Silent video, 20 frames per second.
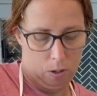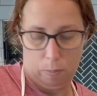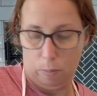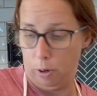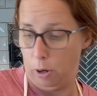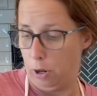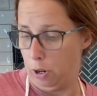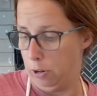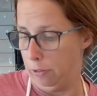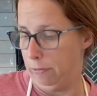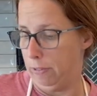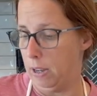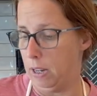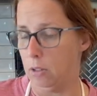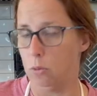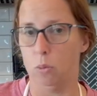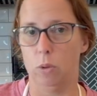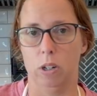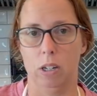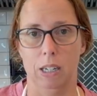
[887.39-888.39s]

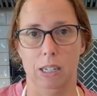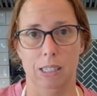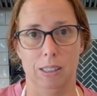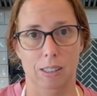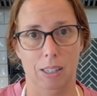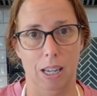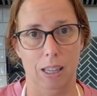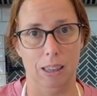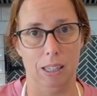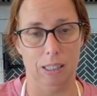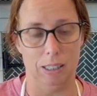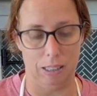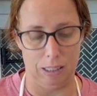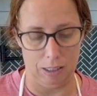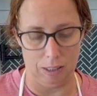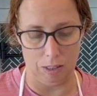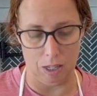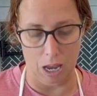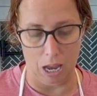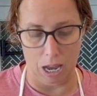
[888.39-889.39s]
Perfect. We're going to set this
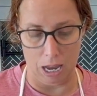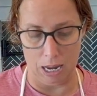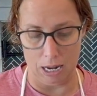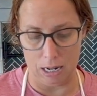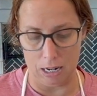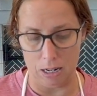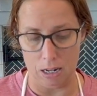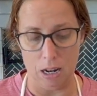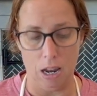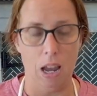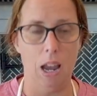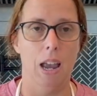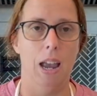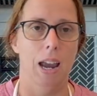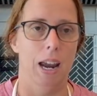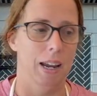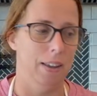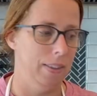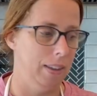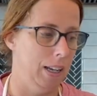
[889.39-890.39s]
aside
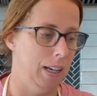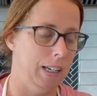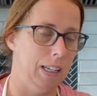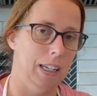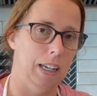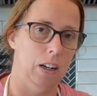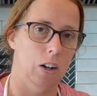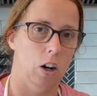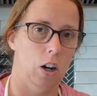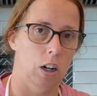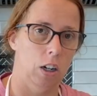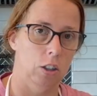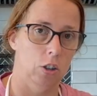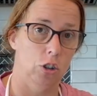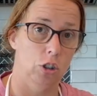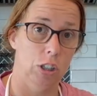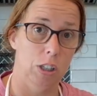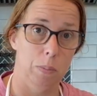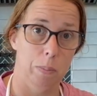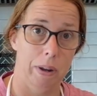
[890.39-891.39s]
and then get our
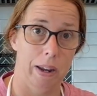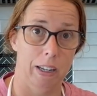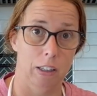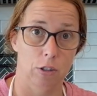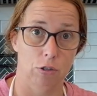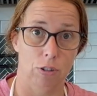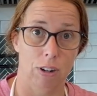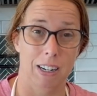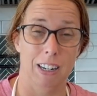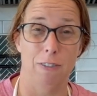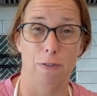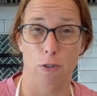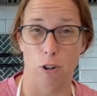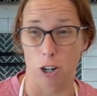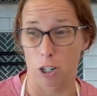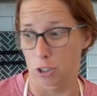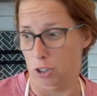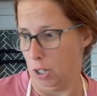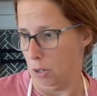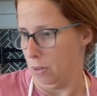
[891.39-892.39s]
sheet pans ready for
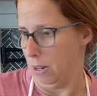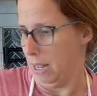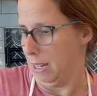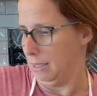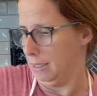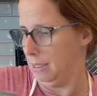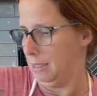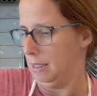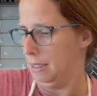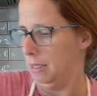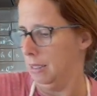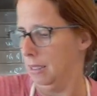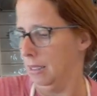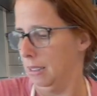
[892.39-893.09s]
our donuts.